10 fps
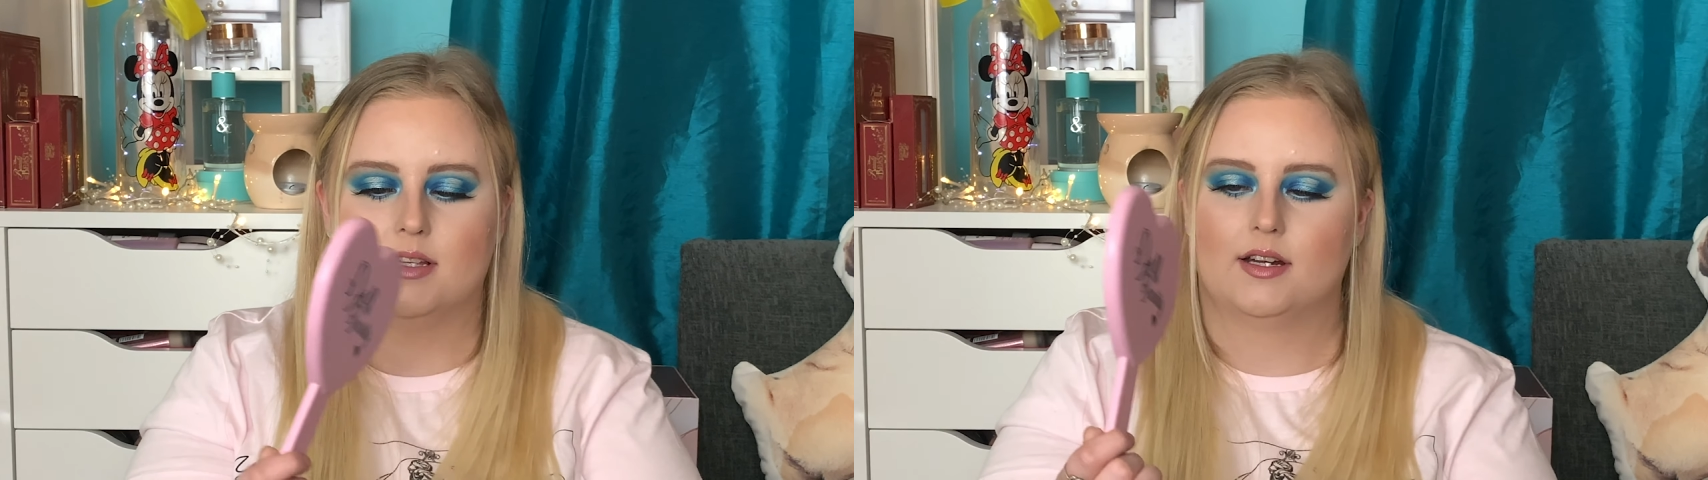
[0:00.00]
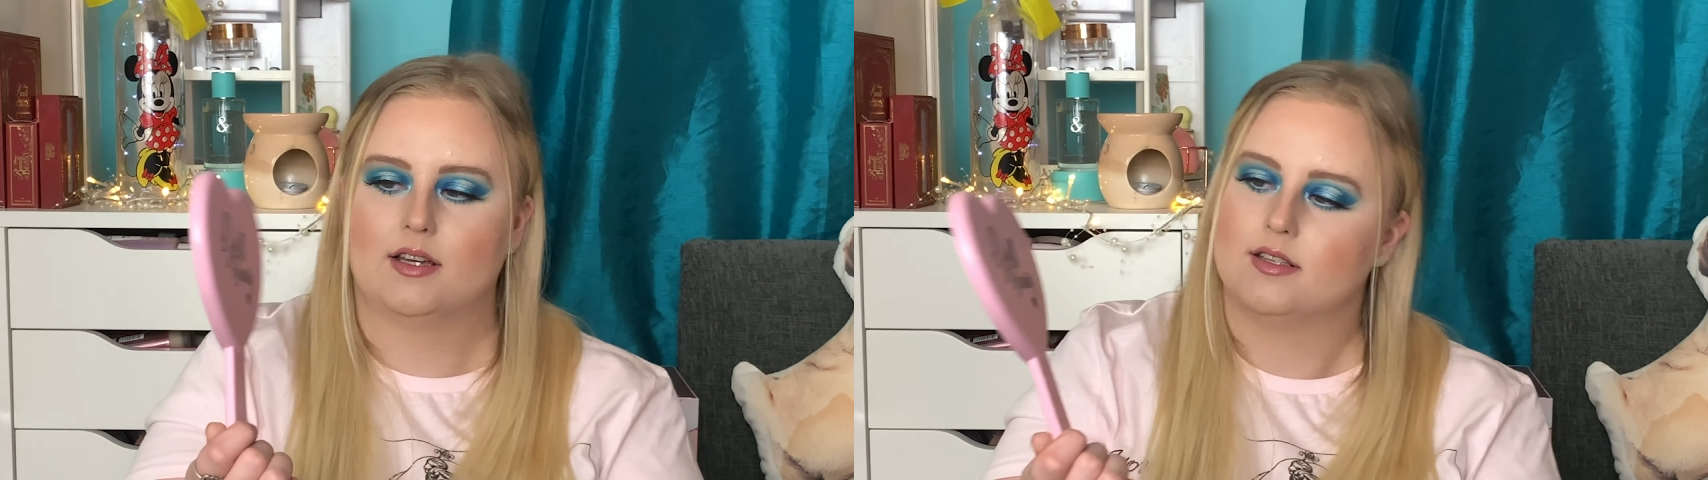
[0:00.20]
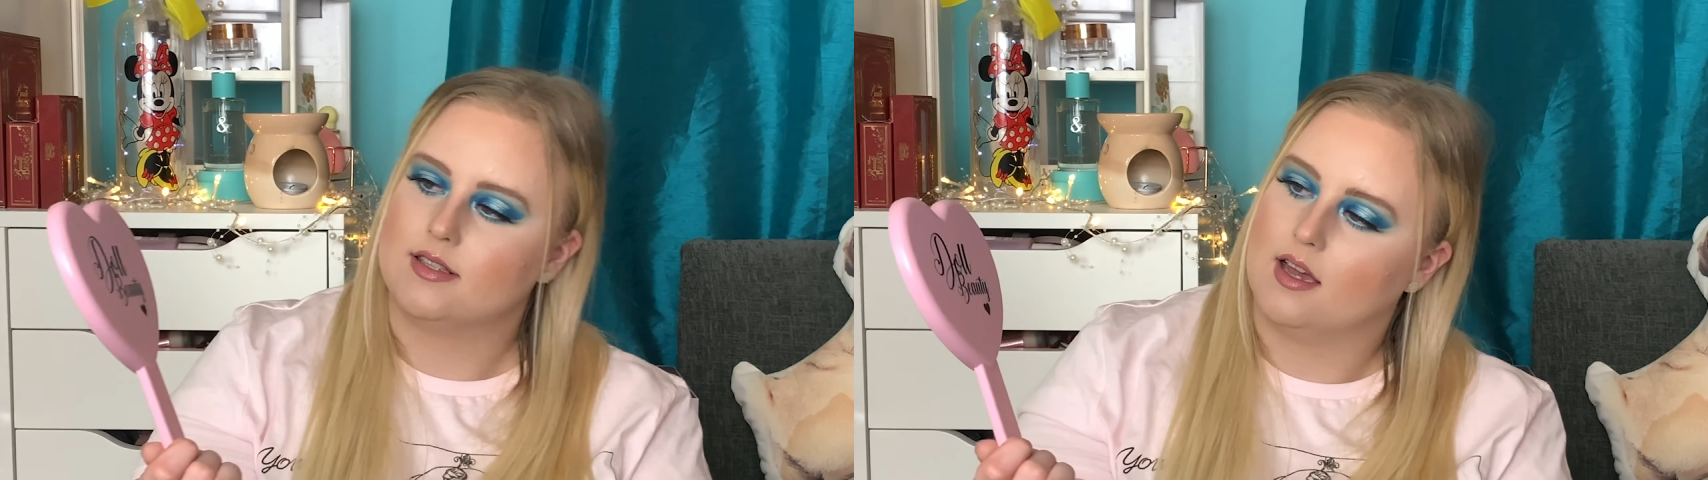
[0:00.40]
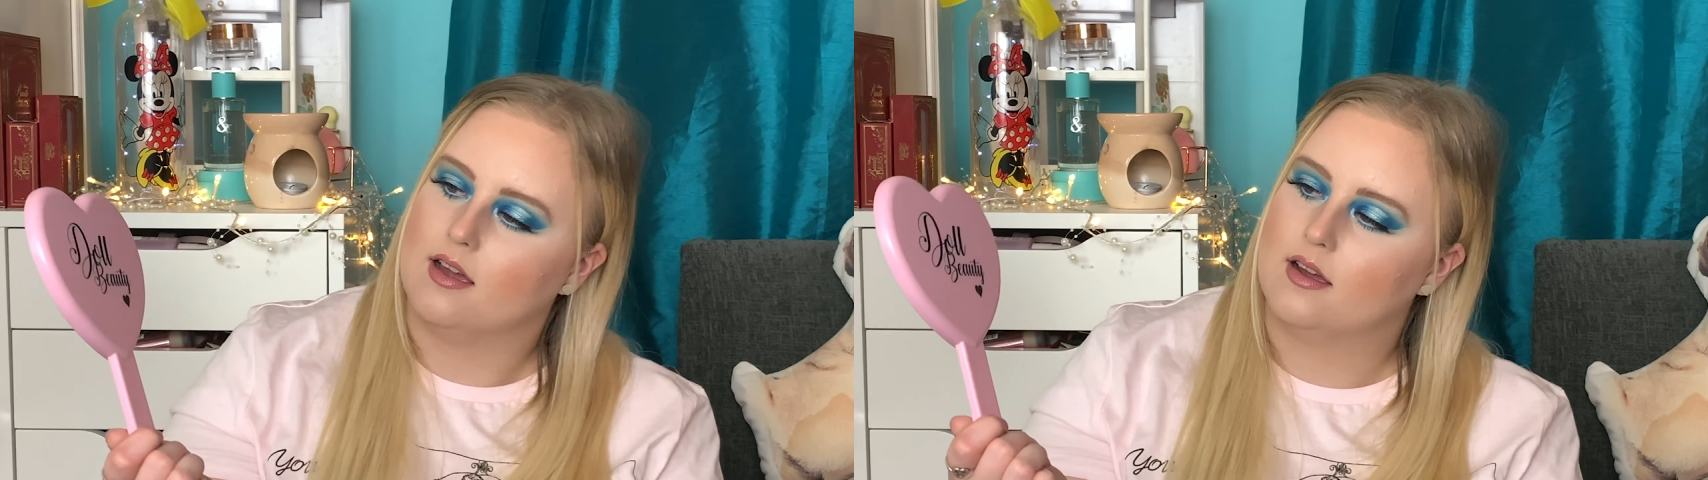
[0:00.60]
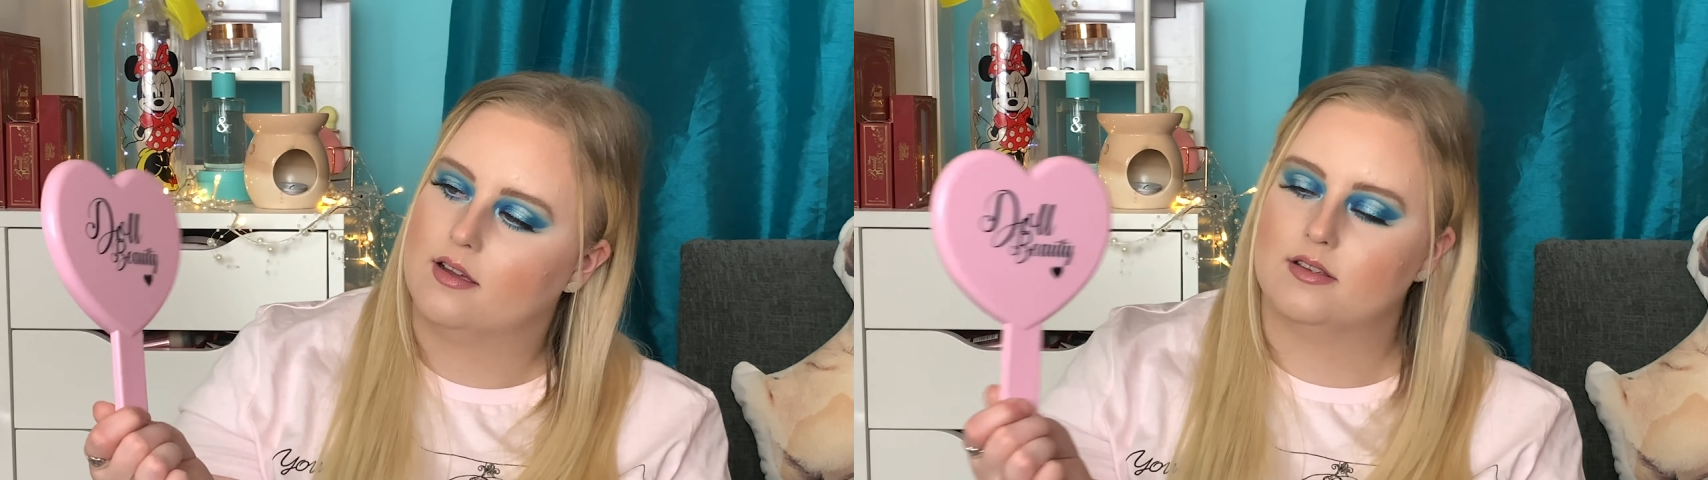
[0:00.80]
nice
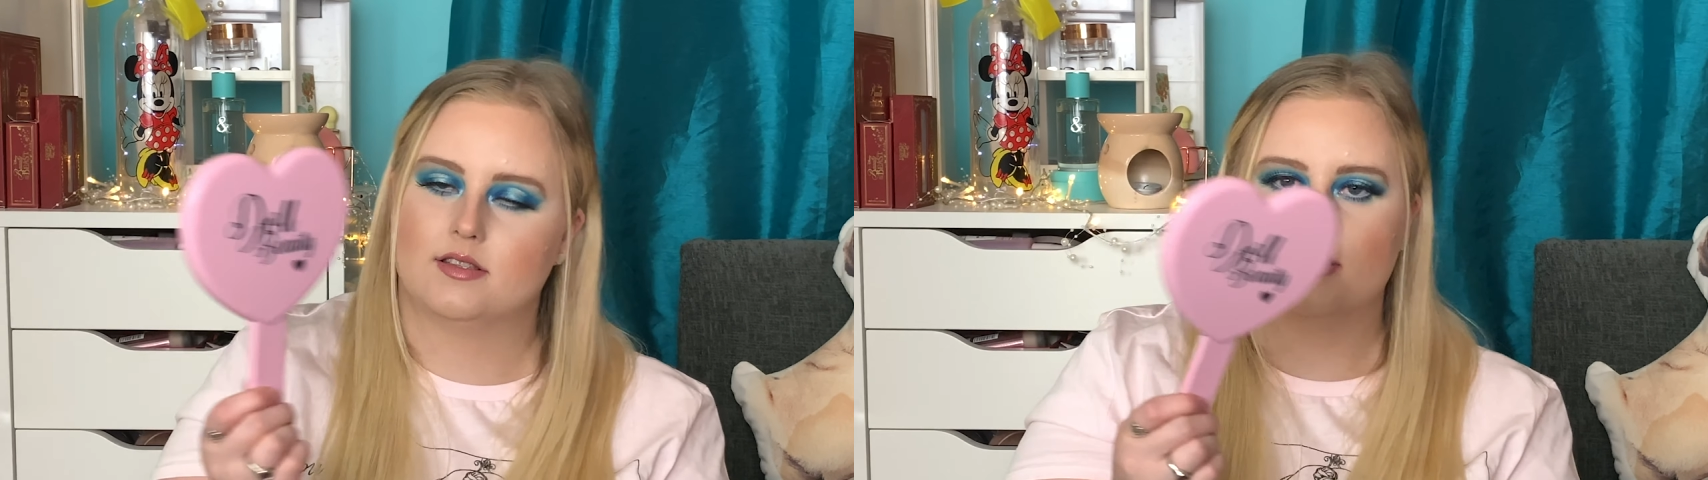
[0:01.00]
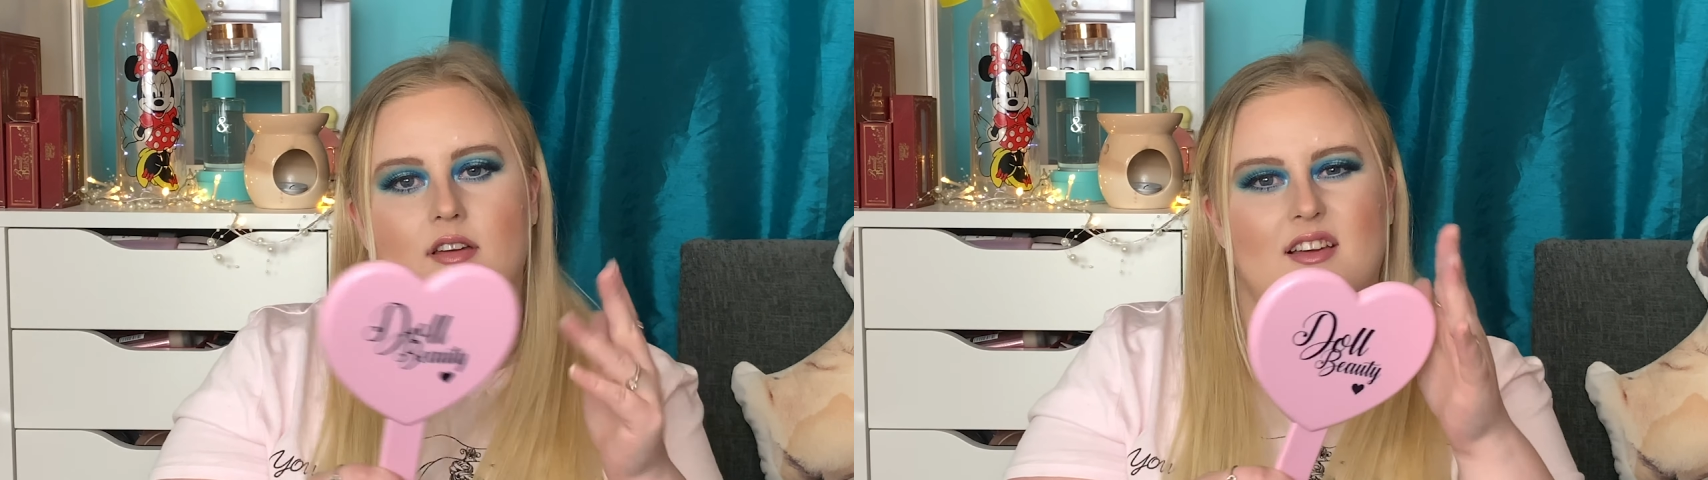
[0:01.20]
size.